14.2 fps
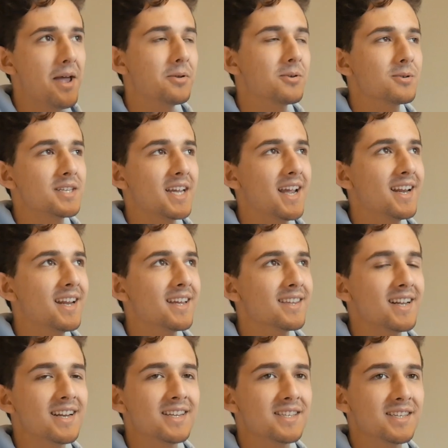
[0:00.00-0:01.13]
entertaining
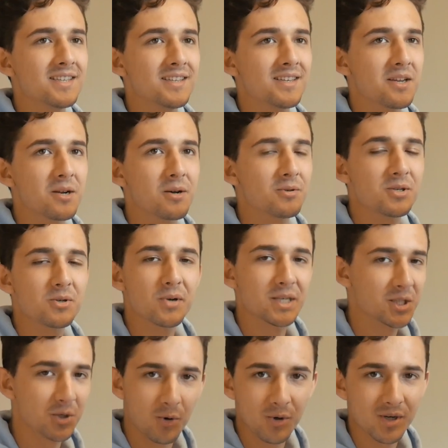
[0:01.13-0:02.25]
that isn't you know doing
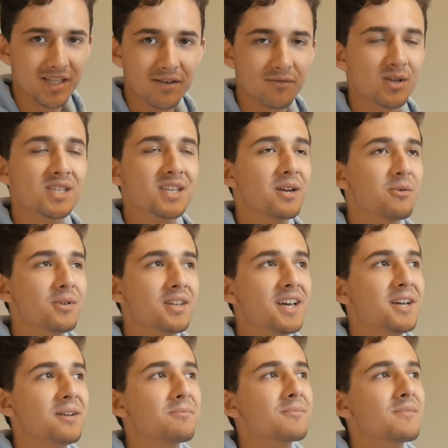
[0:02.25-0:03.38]
chores every single
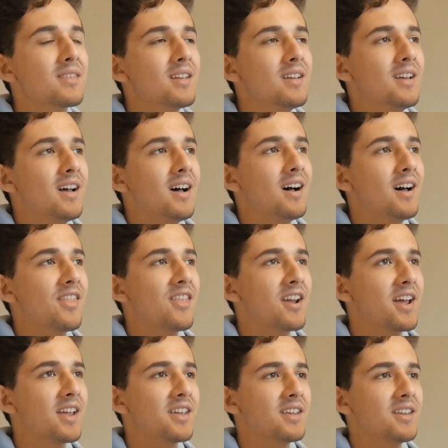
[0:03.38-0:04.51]
day uh, that
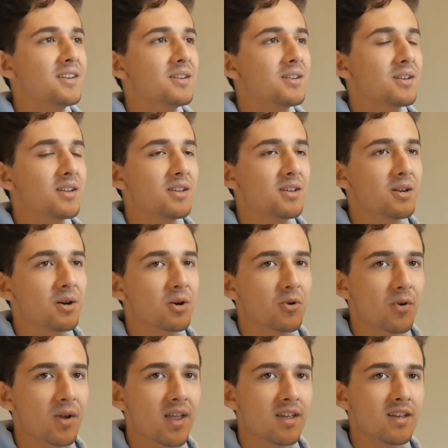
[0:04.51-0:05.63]
I can you know
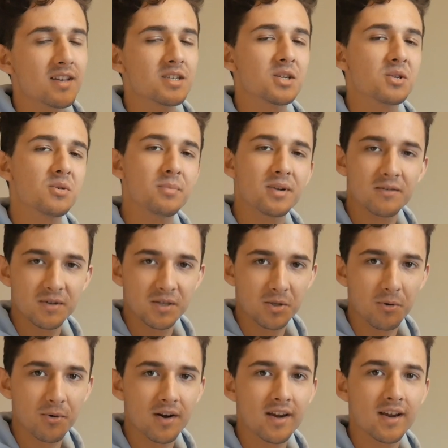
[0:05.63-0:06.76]
create into a bit of a
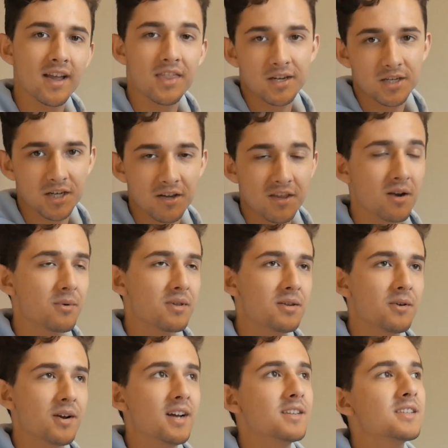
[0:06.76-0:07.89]
story and then share that with
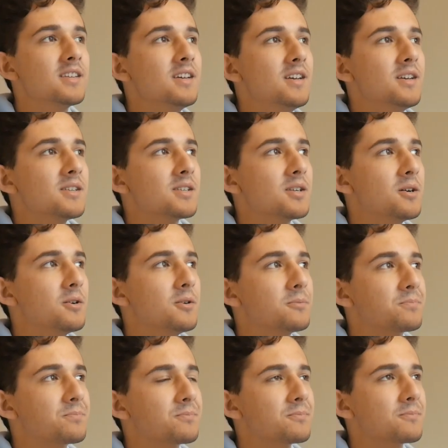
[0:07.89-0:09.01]
you guys. So
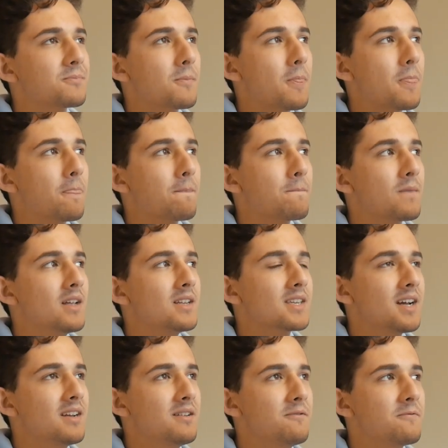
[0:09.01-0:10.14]
it's
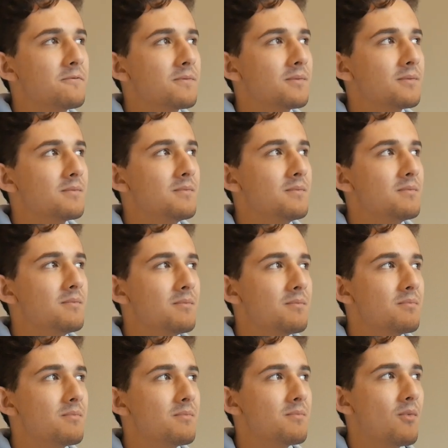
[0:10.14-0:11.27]
kind of
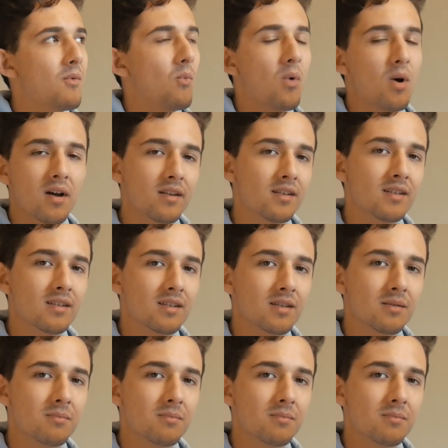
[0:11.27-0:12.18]
one